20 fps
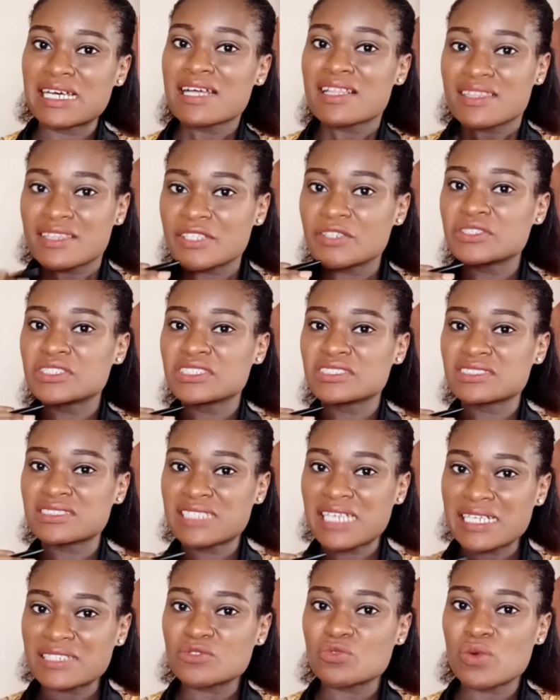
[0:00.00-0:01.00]
They
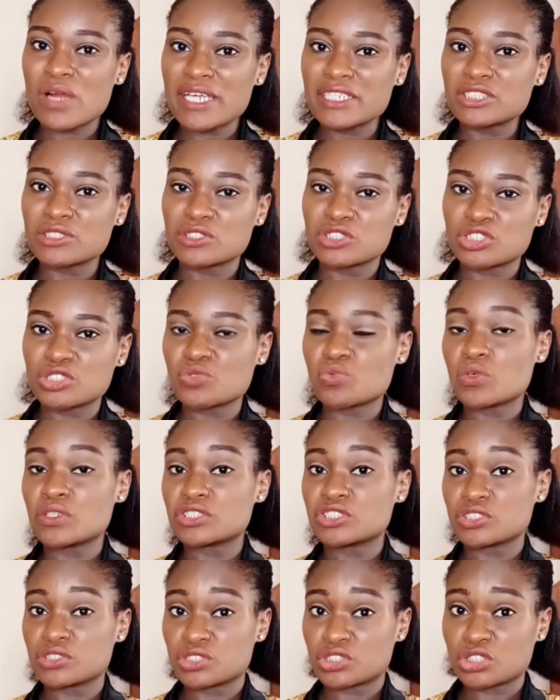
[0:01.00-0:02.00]
understand why you're doing what
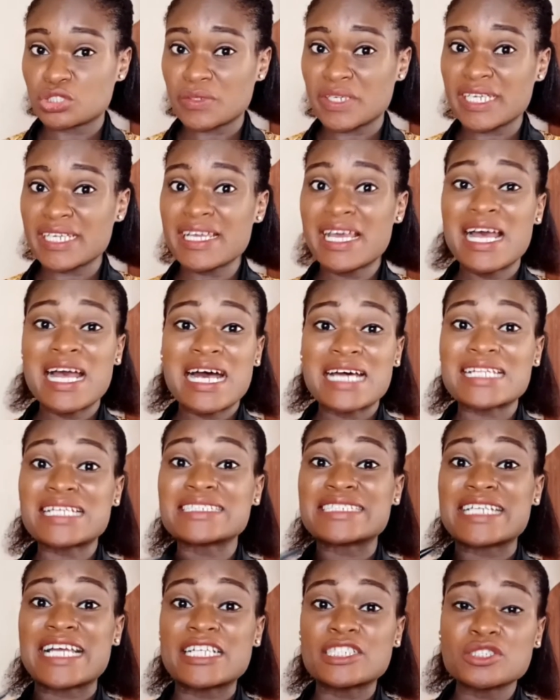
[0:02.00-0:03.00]
you're doing. And at
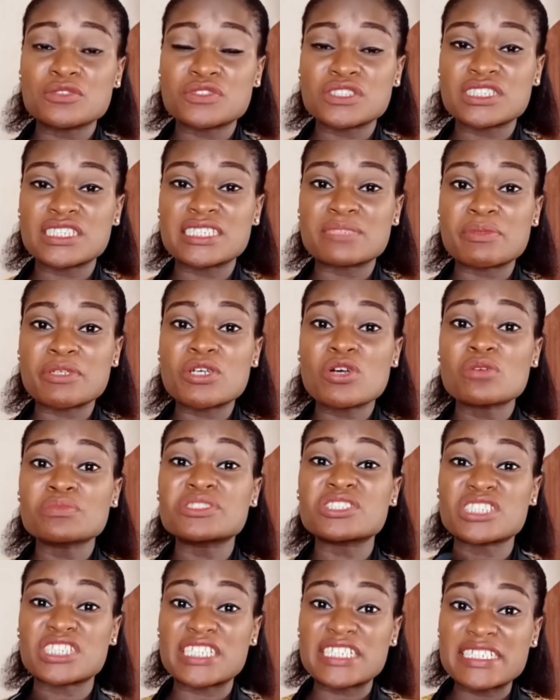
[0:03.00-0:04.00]
the end of the day, it
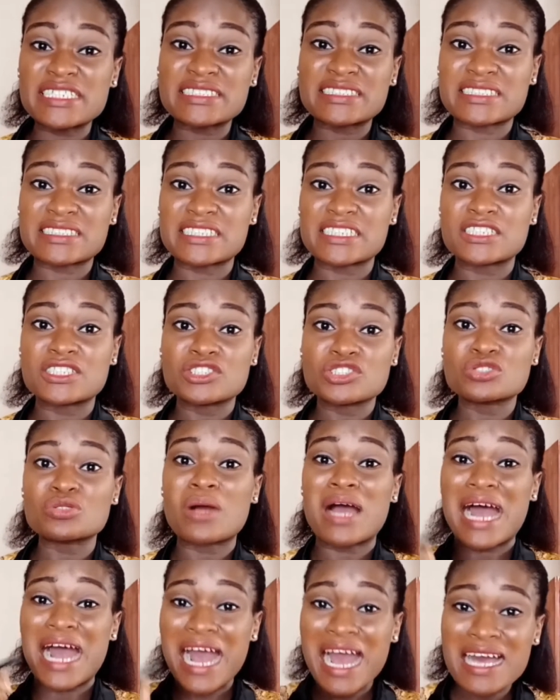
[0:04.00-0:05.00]
becomes easy to
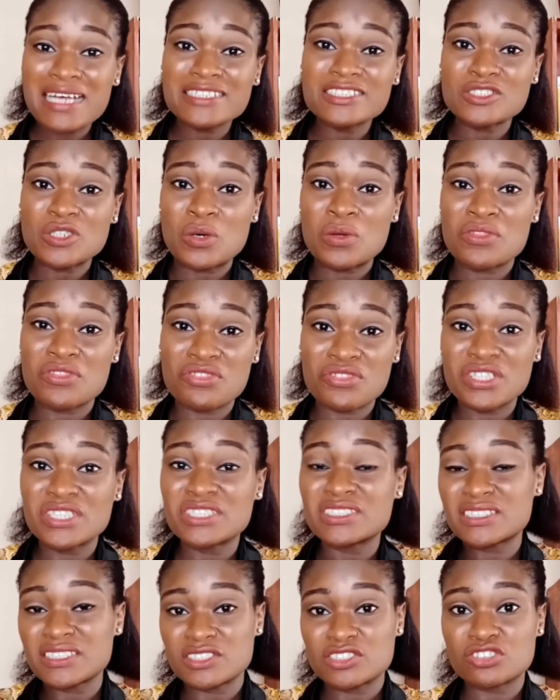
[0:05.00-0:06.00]
act on these
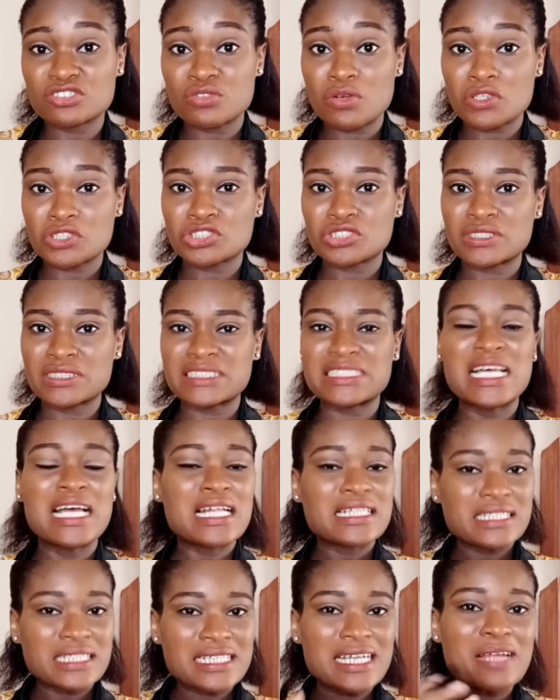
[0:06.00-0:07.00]
instructions
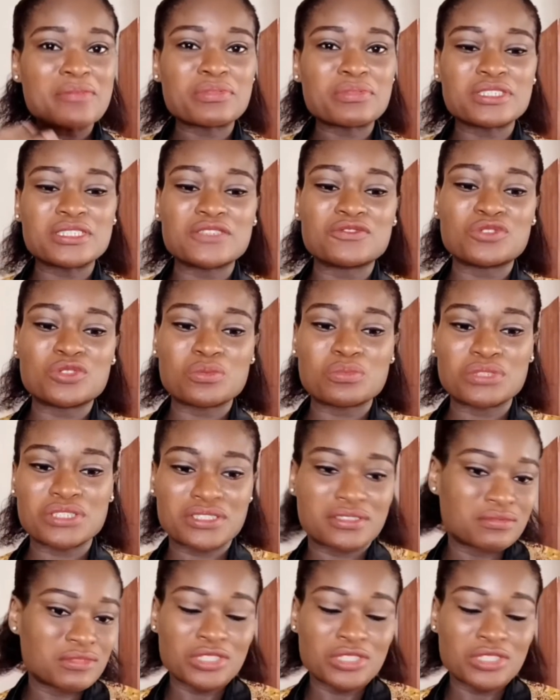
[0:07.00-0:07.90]
that I believe you'll be